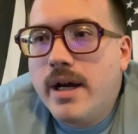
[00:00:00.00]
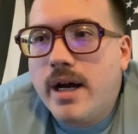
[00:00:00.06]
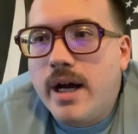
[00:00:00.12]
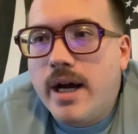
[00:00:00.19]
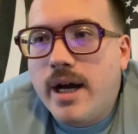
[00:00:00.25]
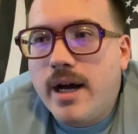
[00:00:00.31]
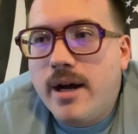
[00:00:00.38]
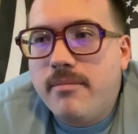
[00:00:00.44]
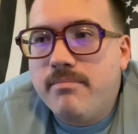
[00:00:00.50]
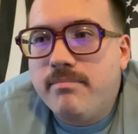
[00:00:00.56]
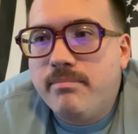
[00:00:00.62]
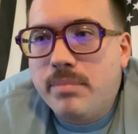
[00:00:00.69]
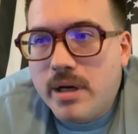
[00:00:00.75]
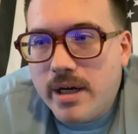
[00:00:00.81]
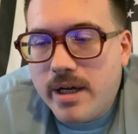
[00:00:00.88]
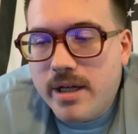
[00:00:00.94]
Um,
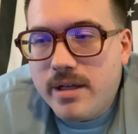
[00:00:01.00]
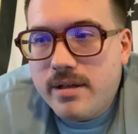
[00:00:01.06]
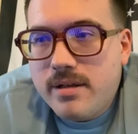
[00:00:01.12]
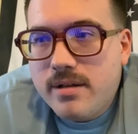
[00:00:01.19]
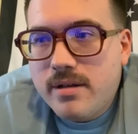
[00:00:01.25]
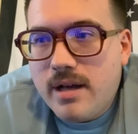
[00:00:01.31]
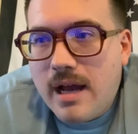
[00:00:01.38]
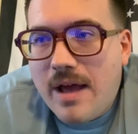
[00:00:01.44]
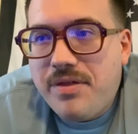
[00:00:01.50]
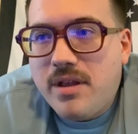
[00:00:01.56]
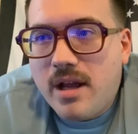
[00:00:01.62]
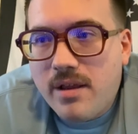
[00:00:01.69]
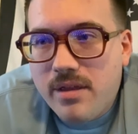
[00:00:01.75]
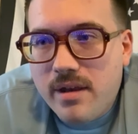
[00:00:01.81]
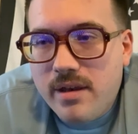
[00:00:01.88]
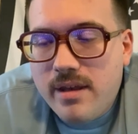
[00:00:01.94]
but at the
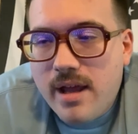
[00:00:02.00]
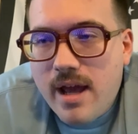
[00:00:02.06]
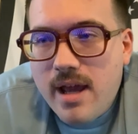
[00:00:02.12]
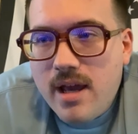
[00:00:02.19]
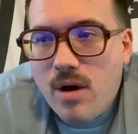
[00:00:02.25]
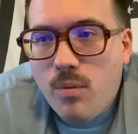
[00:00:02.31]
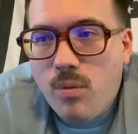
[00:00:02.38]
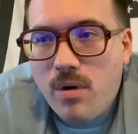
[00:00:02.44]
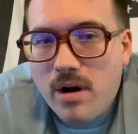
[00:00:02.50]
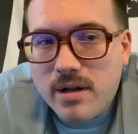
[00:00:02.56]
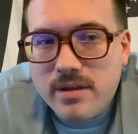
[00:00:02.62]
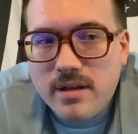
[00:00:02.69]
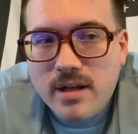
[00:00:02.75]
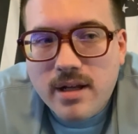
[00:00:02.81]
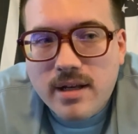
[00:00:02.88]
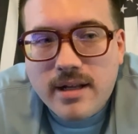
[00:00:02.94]
end of the day, I
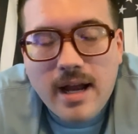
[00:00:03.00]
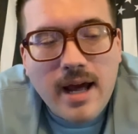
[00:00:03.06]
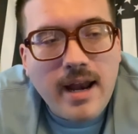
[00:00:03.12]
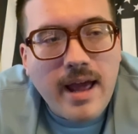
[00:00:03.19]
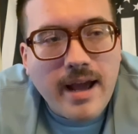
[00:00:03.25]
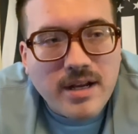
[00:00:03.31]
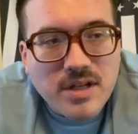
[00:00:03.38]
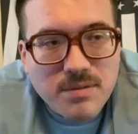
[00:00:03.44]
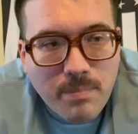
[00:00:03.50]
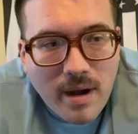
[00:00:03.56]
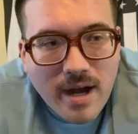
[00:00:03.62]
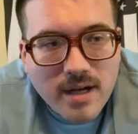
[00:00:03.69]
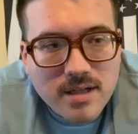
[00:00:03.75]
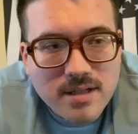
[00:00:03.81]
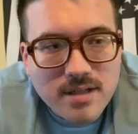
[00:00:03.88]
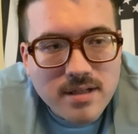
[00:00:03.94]
walked in, got an
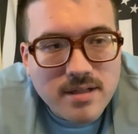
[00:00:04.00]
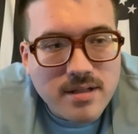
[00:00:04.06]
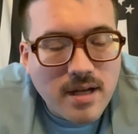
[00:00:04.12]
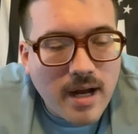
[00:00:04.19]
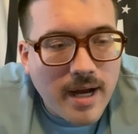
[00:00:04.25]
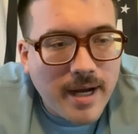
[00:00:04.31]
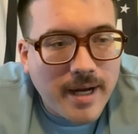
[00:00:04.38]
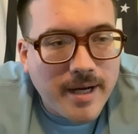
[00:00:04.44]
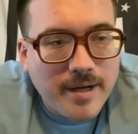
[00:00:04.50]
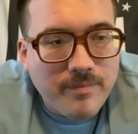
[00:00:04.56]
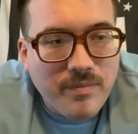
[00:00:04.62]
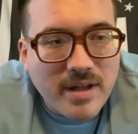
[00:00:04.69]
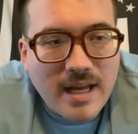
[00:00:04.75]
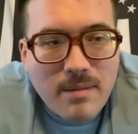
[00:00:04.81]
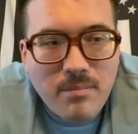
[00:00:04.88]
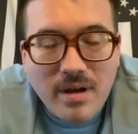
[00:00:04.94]
Xbox. Um,
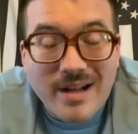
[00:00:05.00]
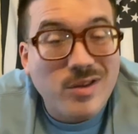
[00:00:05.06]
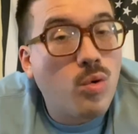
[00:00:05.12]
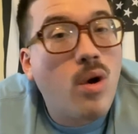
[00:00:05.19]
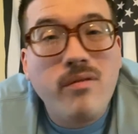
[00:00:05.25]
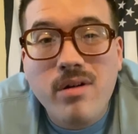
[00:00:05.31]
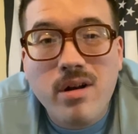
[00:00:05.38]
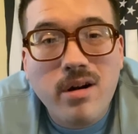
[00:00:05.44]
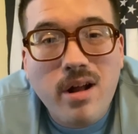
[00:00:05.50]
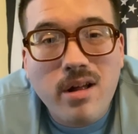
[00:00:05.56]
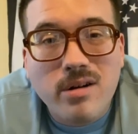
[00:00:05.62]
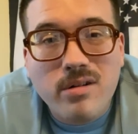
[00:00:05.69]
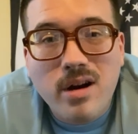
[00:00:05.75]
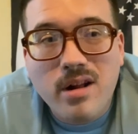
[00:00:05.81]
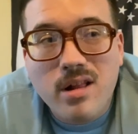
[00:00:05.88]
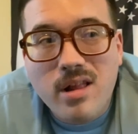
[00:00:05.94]
they gave me like a $1,200
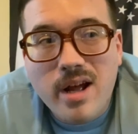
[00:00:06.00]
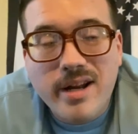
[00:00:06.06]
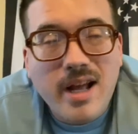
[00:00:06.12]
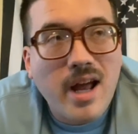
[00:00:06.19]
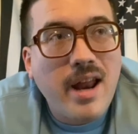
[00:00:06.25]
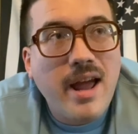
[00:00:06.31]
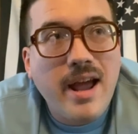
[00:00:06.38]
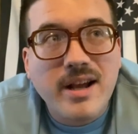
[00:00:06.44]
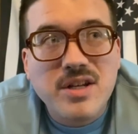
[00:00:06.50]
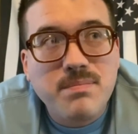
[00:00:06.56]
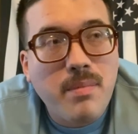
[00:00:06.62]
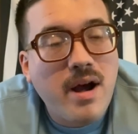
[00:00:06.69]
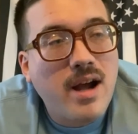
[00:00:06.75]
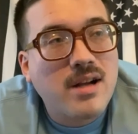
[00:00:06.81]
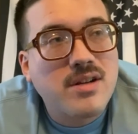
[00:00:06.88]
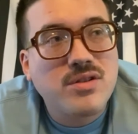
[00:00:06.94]
credit line, got an
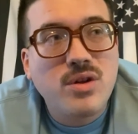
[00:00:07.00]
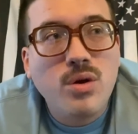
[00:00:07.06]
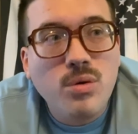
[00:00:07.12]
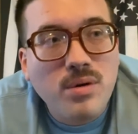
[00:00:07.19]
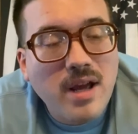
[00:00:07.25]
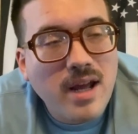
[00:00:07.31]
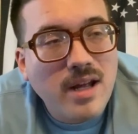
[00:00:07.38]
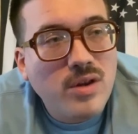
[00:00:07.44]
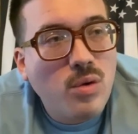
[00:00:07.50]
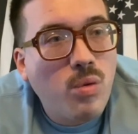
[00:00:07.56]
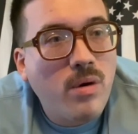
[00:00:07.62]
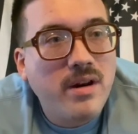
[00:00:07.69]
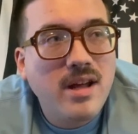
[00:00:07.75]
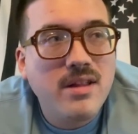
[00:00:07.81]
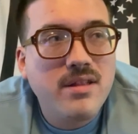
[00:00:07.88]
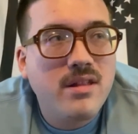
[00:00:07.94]
Xbox
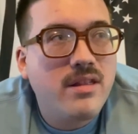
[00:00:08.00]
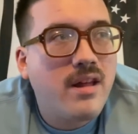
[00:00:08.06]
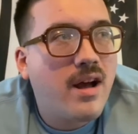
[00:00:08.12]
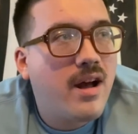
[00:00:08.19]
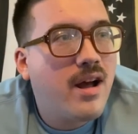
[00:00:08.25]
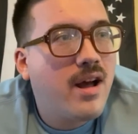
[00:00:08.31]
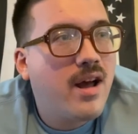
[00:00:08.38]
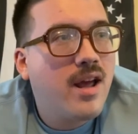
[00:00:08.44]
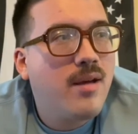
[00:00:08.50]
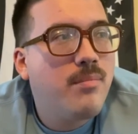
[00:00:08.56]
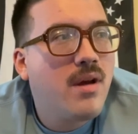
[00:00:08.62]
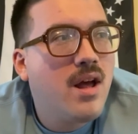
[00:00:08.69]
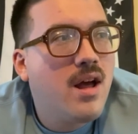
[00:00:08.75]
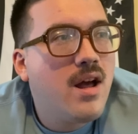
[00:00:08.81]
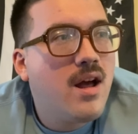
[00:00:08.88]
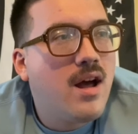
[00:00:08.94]
2K20 at the time,
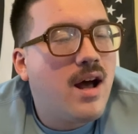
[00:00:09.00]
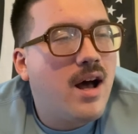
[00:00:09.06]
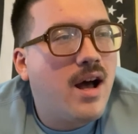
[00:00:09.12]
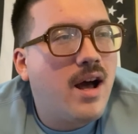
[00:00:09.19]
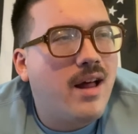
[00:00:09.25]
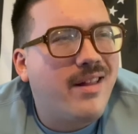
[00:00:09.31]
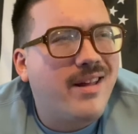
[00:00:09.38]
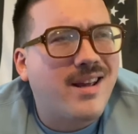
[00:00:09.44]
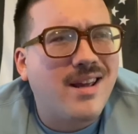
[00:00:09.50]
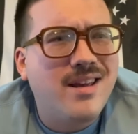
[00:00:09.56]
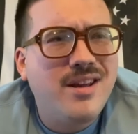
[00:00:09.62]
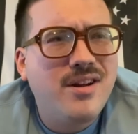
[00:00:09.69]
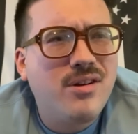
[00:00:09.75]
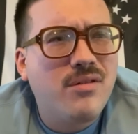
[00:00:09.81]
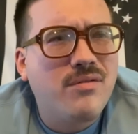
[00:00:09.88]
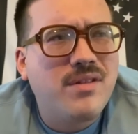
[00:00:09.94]
uh, like a
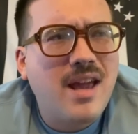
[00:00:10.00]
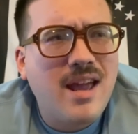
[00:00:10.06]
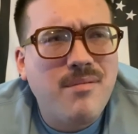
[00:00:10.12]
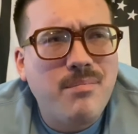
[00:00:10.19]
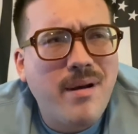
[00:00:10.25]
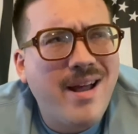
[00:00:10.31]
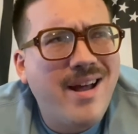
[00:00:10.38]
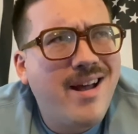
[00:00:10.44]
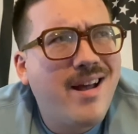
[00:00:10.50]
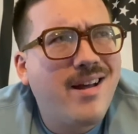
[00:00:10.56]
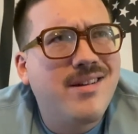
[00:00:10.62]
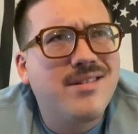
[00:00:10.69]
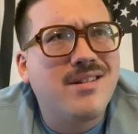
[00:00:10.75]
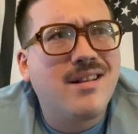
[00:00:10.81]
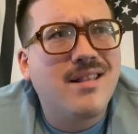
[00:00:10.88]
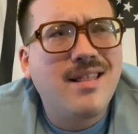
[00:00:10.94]
year of Game
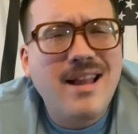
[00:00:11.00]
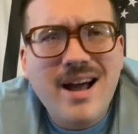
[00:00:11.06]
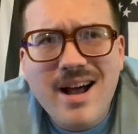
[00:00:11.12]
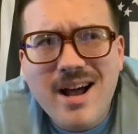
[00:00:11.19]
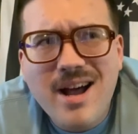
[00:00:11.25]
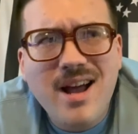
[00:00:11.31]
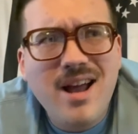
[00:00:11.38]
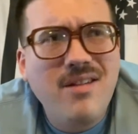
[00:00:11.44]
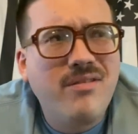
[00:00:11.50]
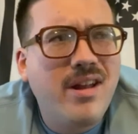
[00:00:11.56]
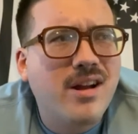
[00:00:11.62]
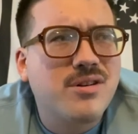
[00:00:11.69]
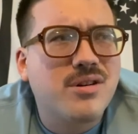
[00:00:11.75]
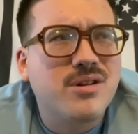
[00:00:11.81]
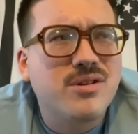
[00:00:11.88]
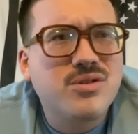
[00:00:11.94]
Pass and Live, an
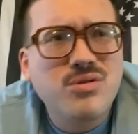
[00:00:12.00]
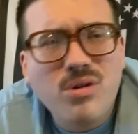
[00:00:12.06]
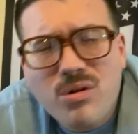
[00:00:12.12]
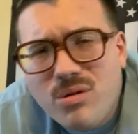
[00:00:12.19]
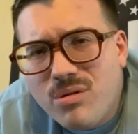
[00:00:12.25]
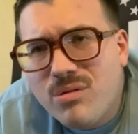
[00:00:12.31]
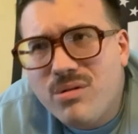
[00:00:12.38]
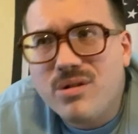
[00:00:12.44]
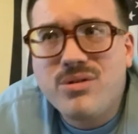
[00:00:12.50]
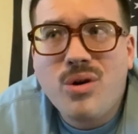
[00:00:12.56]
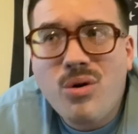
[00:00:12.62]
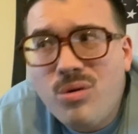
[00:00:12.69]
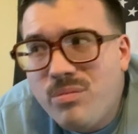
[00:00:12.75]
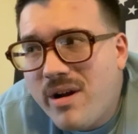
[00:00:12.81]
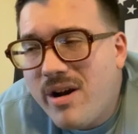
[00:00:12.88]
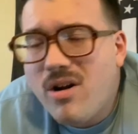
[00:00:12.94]
extra controller, a
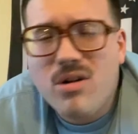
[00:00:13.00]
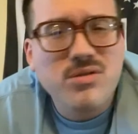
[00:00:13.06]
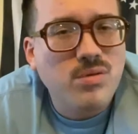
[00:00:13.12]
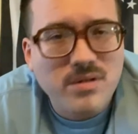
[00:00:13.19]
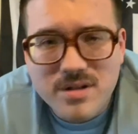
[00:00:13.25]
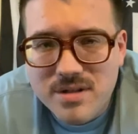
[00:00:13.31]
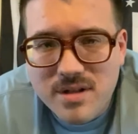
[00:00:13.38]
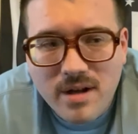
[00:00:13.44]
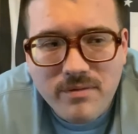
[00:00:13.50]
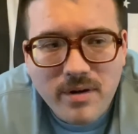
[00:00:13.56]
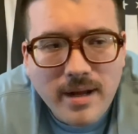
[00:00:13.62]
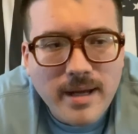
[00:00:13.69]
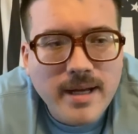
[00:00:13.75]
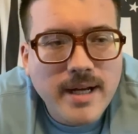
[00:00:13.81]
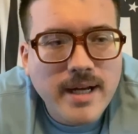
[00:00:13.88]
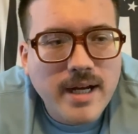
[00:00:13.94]
Tomb Raider, all sorts of stuff, right?